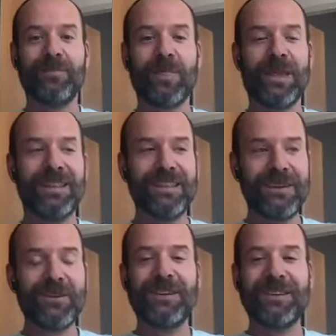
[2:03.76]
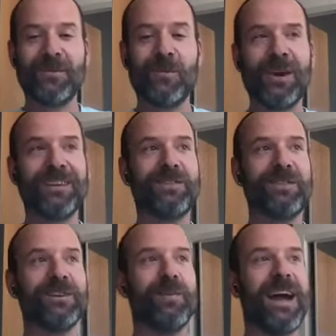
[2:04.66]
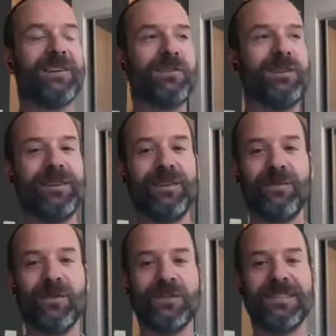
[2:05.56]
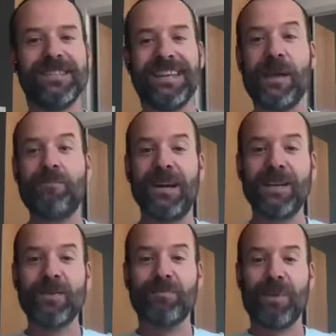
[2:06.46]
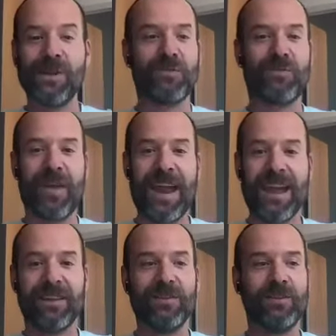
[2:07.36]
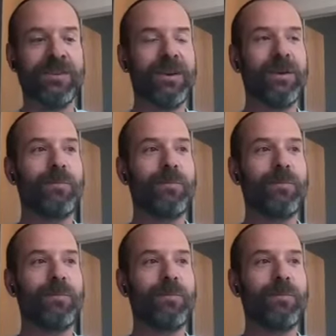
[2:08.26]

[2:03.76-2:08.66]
They literally didn't win a single match in the first season, and they picked up a bunch of fans